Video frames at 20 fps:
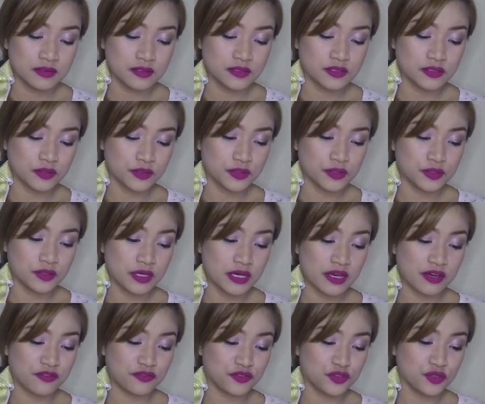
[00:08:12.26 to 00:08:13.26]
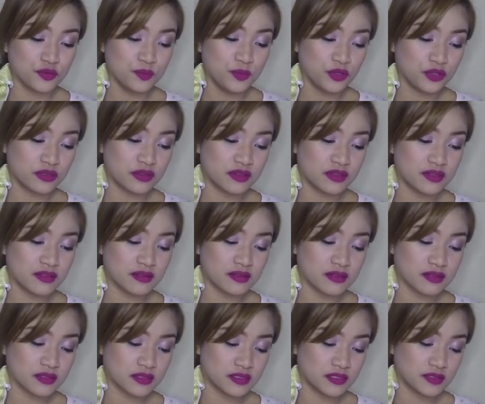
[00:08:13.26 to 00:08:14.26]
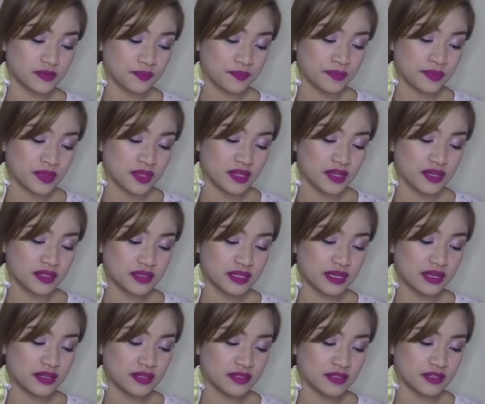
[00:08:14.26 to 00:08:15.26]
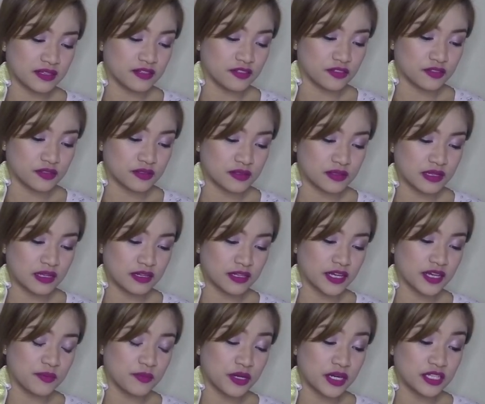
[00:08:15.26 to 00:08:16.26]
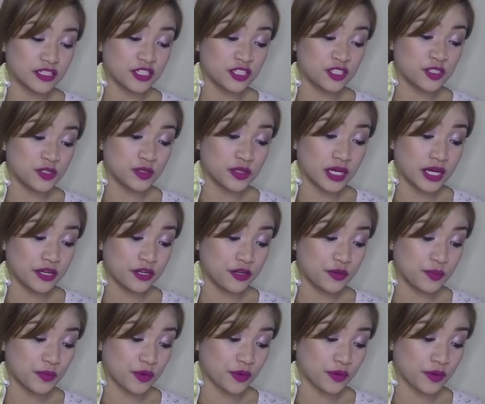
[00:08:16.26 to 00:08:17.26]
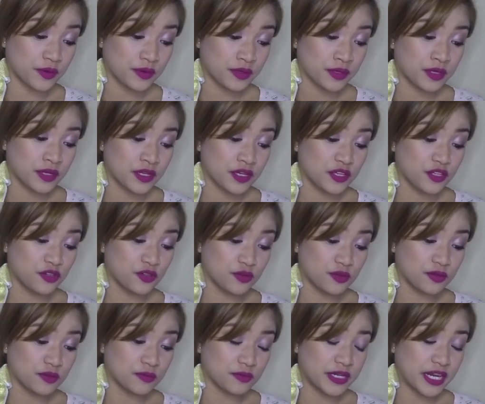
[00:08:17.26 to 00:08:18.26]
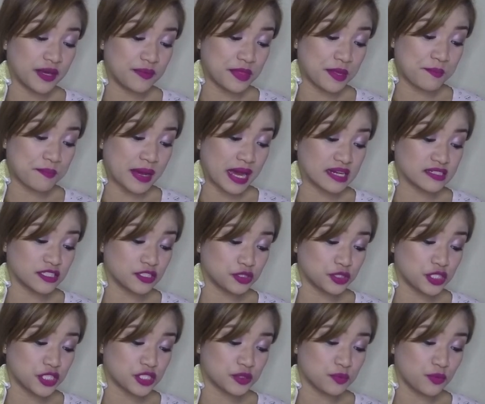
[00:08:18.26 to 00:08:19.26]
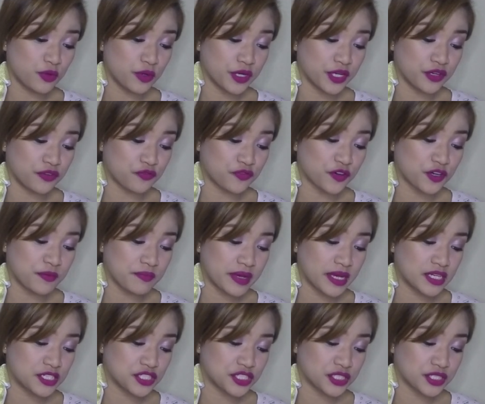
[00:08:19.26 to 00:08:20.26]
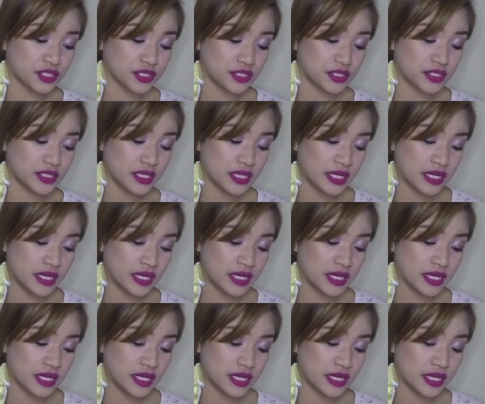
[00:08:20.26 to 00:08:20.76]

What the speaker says: So, you have to book this. And then, yan. Nalagay mo na dun yung ano mo, yung name ng passengers mo, information,